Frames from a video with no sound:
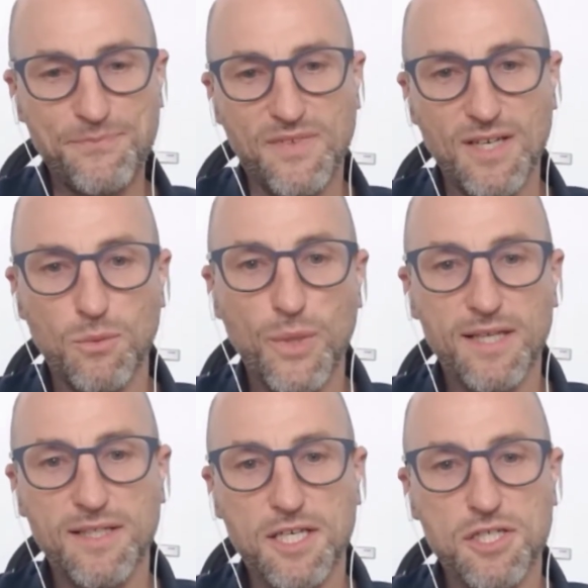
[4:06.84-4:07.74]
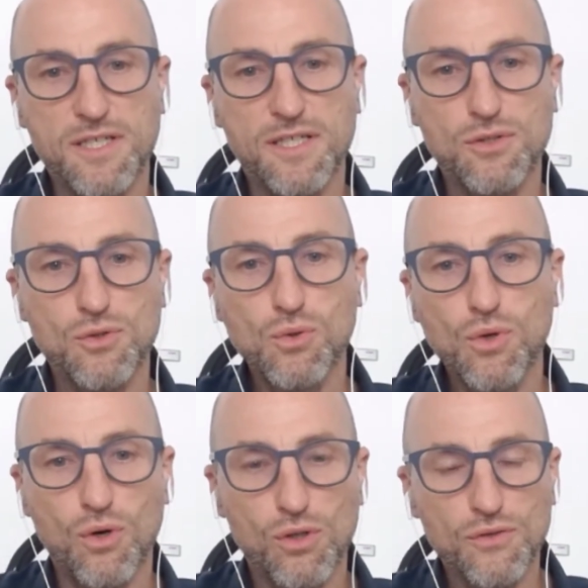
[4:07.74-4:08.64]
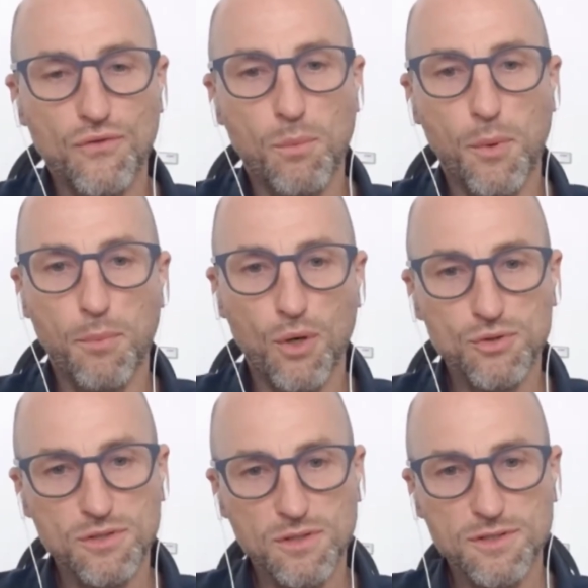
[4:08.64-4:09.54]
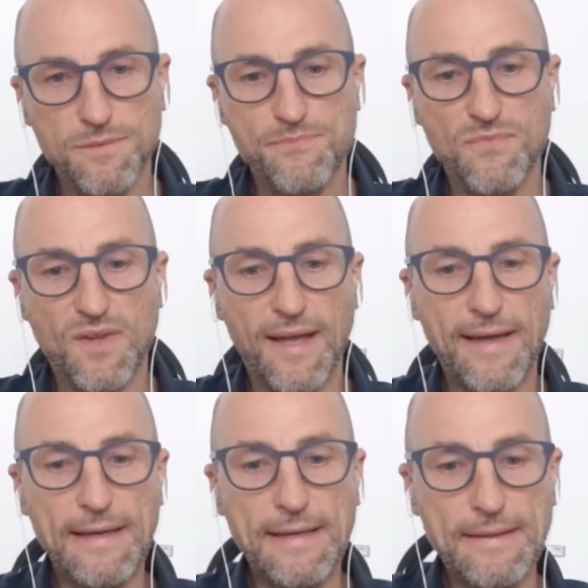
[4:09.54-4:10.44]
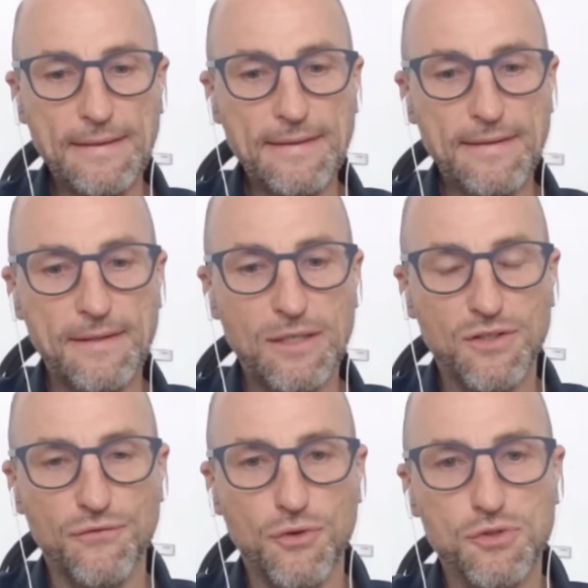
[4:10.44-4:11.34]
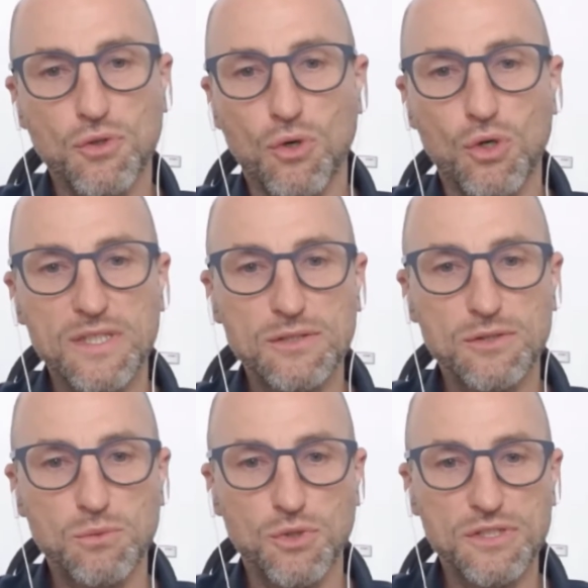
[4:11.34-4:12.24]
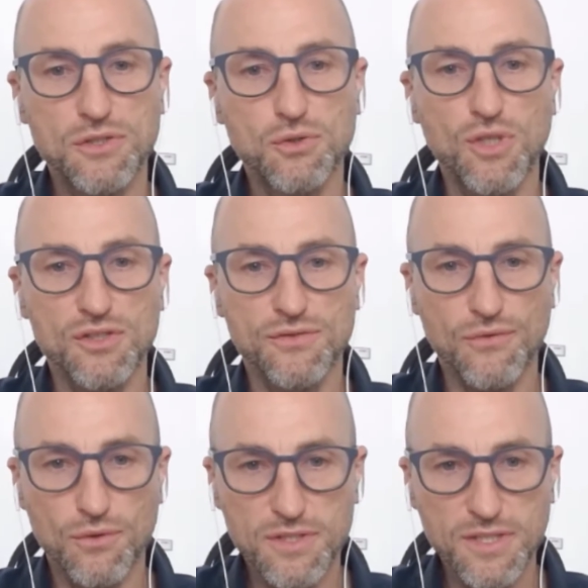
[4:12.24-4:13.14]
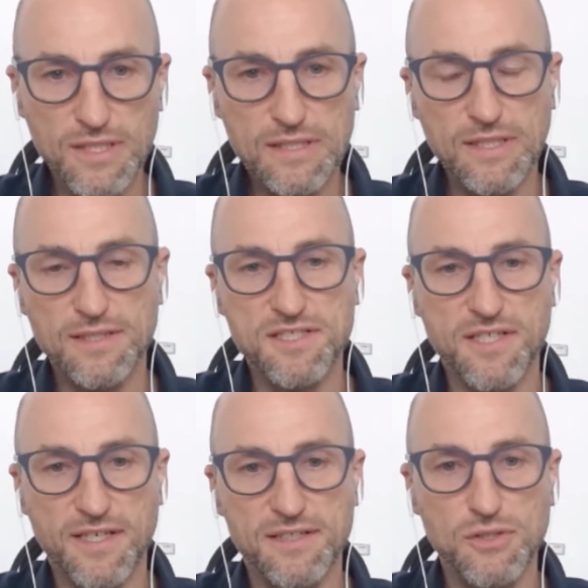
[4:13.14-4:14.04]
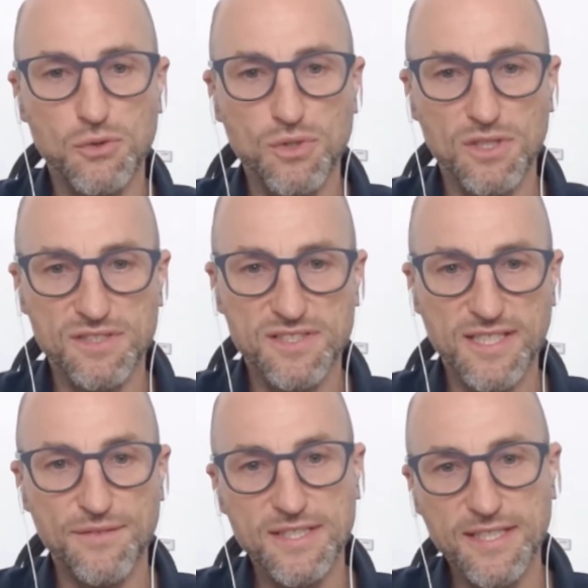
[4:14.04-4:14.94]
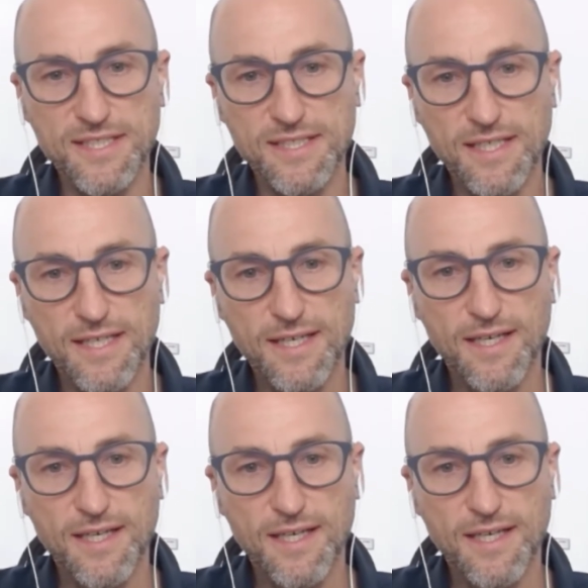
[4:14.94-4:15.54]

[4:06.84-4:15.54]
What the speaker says: Yeah, we had actually two calls for proposals, and the first call was in 2014 and the second in 2017,